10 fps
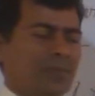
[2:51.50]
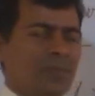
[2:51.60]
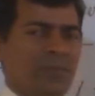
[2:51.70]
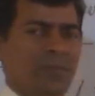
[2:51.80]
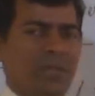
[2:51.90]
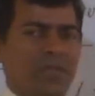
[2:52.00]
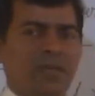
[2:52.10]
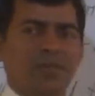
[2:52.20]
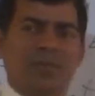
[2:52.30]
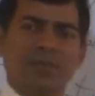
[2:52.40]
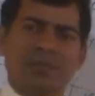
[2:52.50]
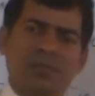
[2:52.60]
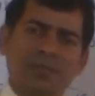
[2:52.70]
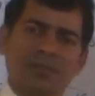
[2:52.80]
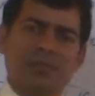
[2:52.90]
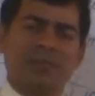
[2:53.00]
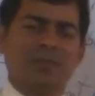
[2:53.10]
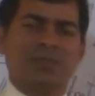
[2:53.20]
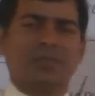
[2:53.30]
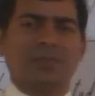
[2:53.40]
Meghanad
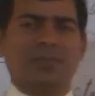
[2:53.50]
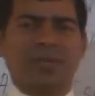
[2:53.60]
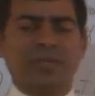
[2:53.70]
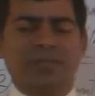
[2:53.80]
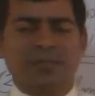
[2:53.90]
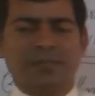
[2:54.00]
by the